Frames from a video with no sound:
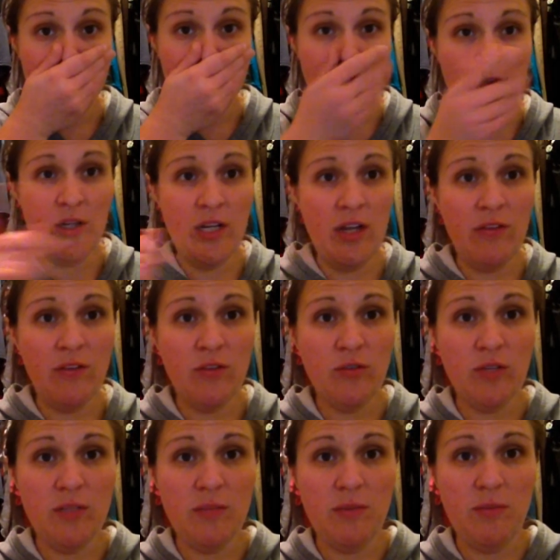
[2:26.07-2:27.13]
Look at all those
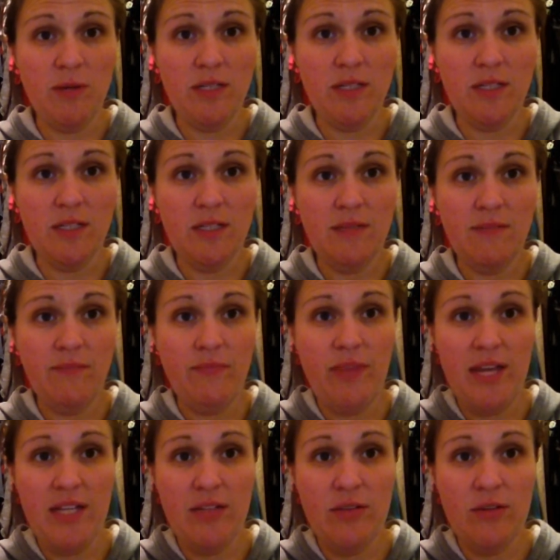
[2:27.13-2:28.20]
Christmas presents.
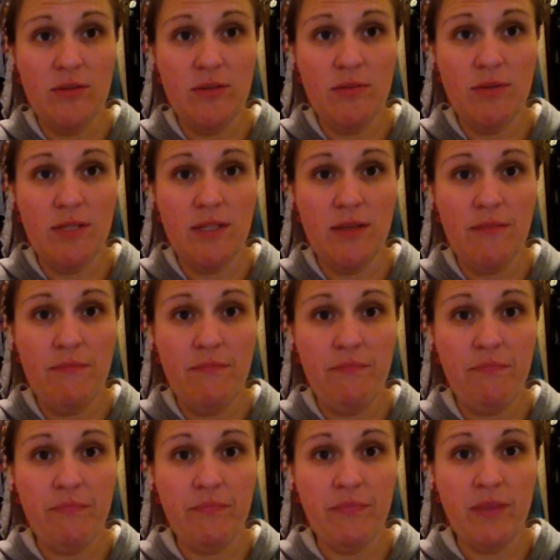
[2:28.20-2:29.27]
That's a Christmas present.
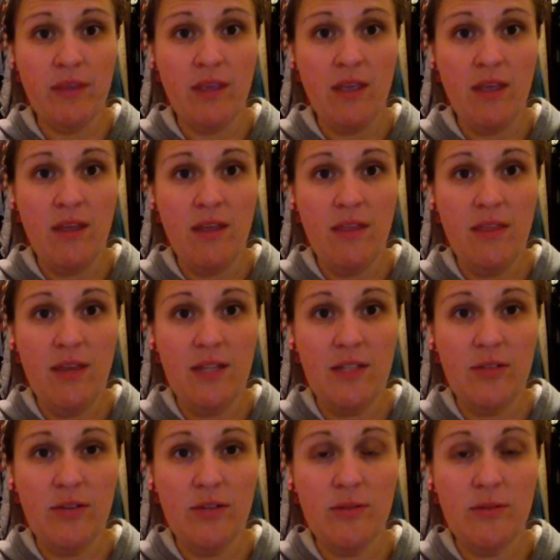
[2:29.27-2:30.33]
That's a
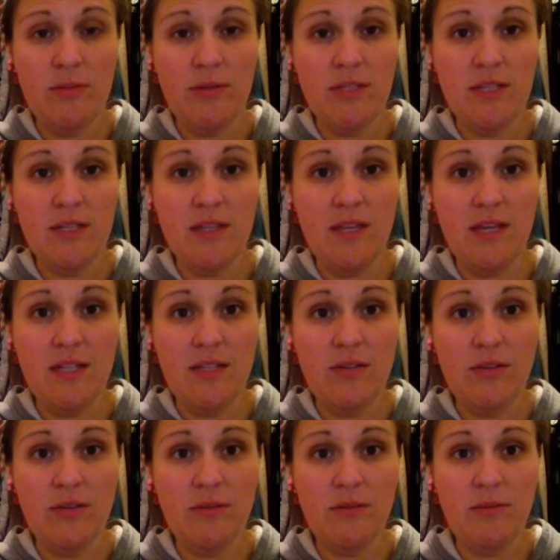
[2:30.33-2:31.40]
Christmas present. That's a
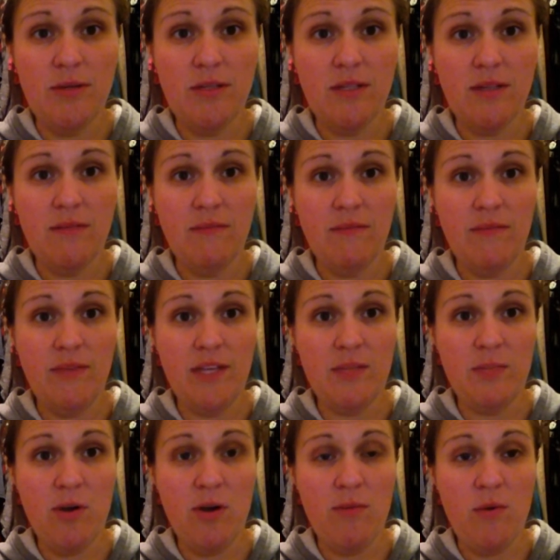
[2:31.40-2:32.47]
Christmas present. That's
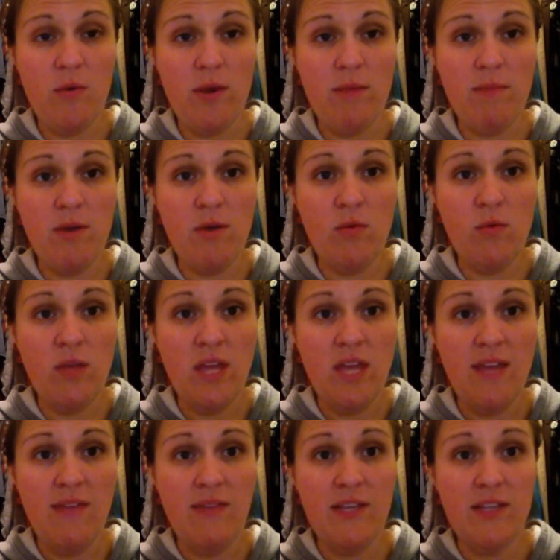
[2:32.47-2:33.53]
part of my rainbow.
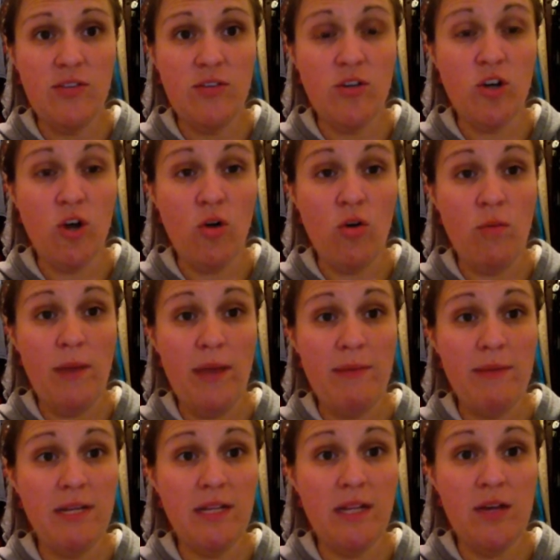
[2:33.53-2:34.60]
These are girl baby
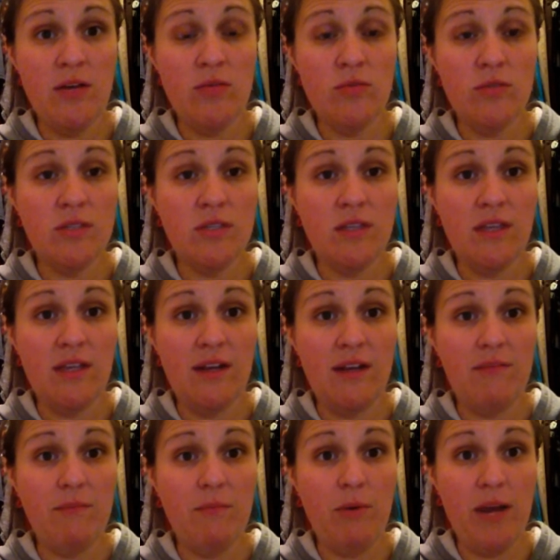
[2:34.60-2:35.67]
clothes
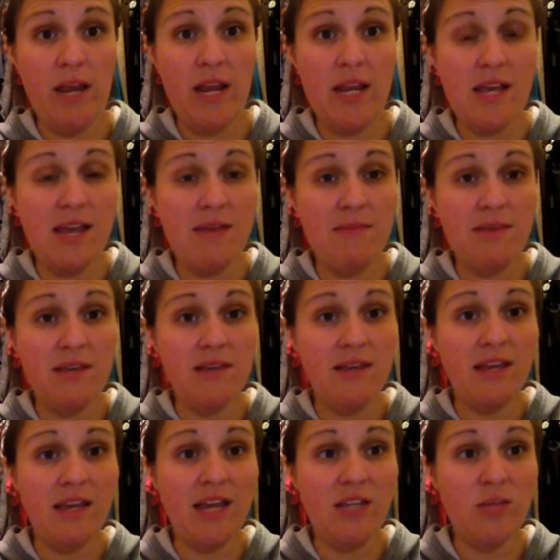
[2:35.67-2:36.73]
that Brianna gave me
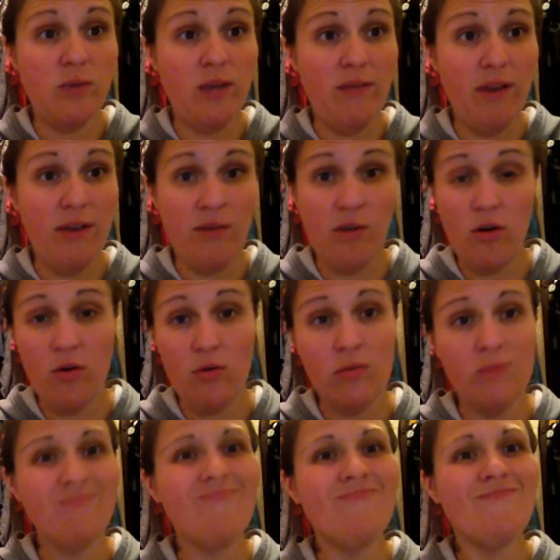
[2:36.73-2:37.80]
in case we ever have a girl.
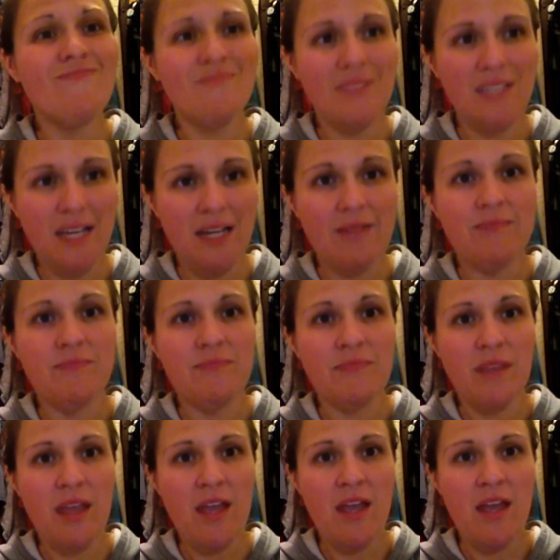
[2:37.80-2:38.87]
Yeah.
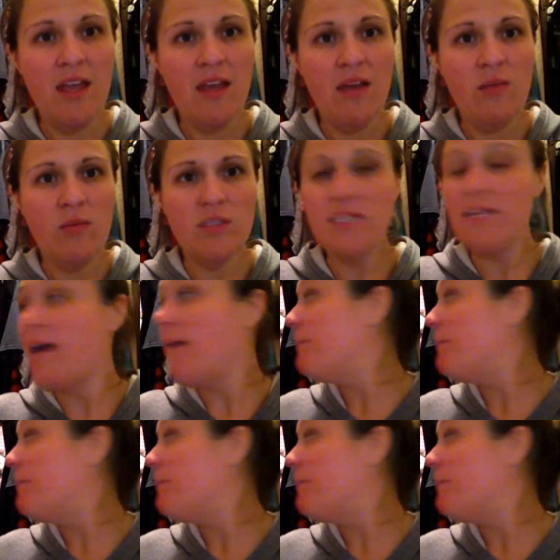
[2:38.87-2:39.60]
What's that?